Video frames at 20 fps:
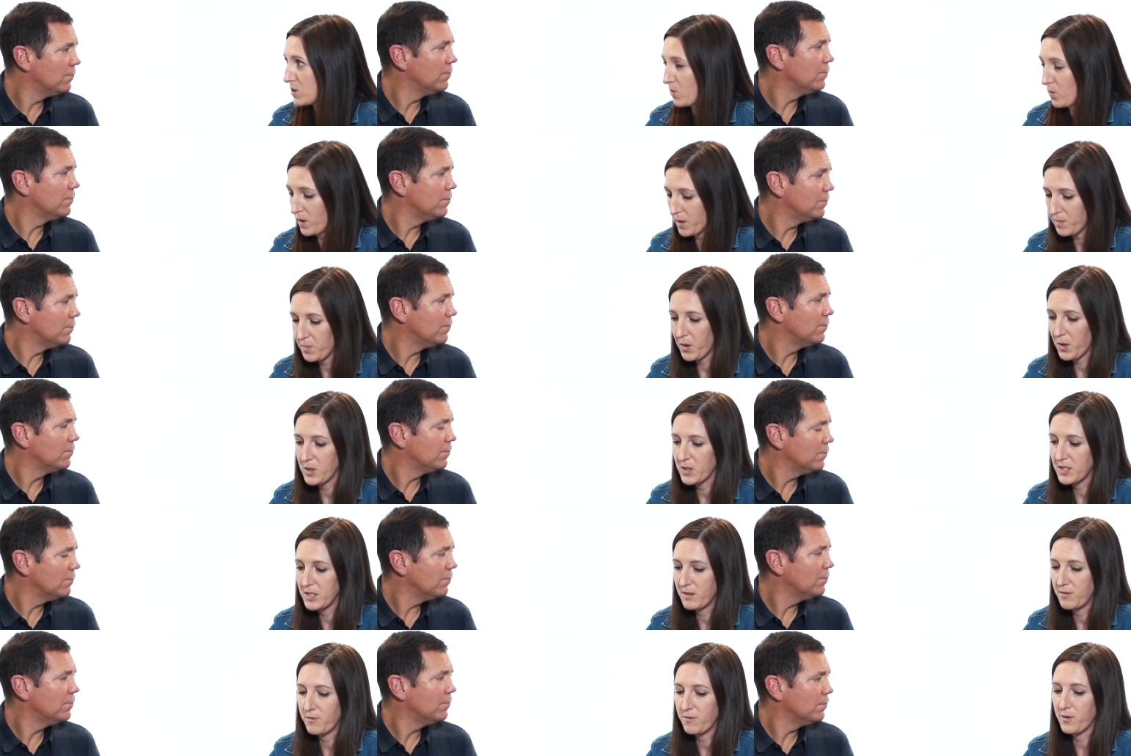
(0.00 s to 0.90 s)
Speaker 1: to one
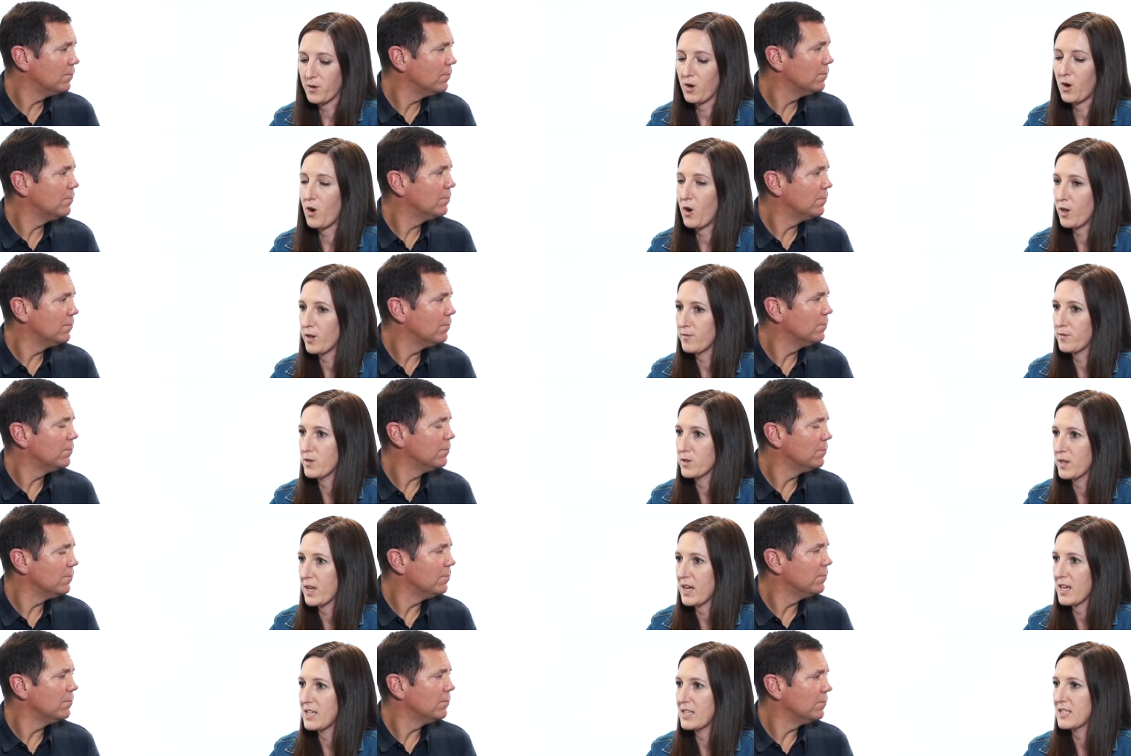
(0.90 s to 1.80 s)
person for all of your
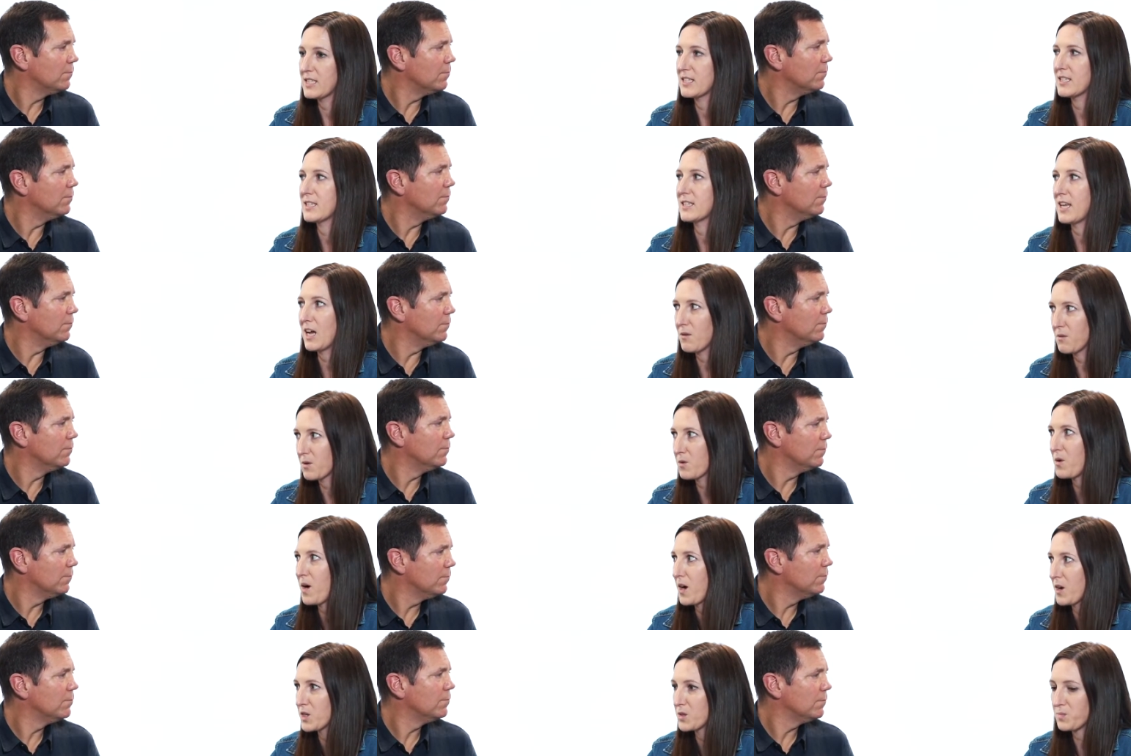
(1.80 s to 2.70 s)
days, mm-hmm. that
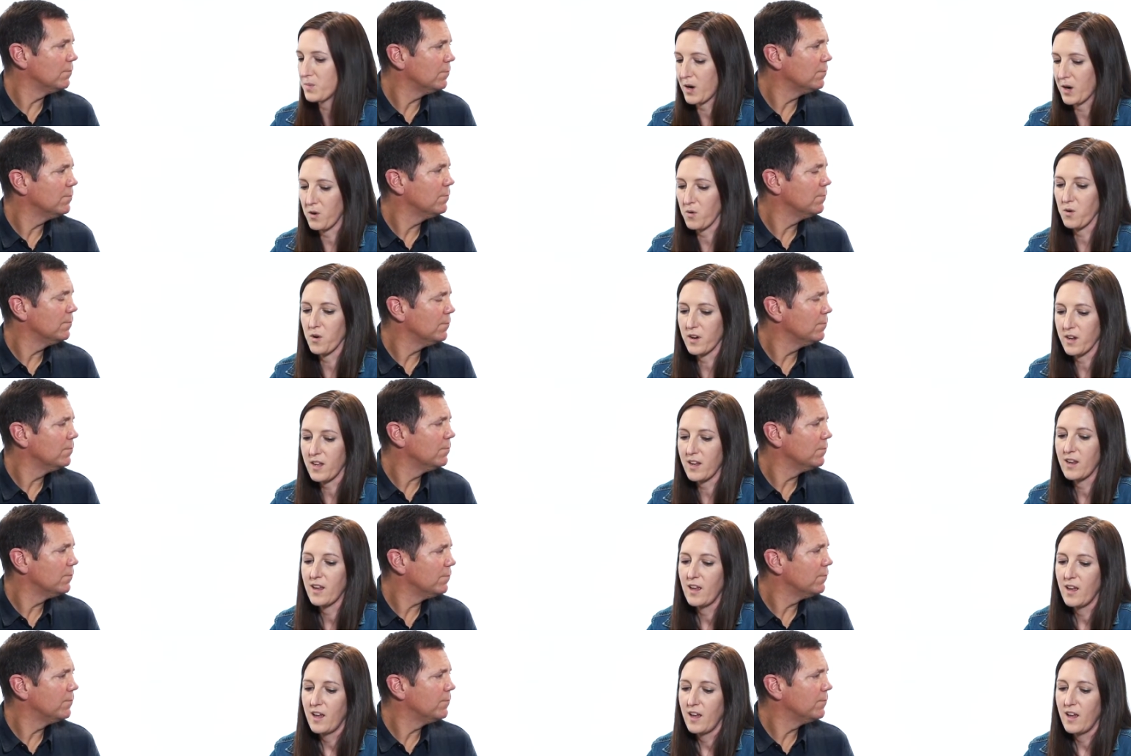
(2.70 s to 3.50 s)
requires priority.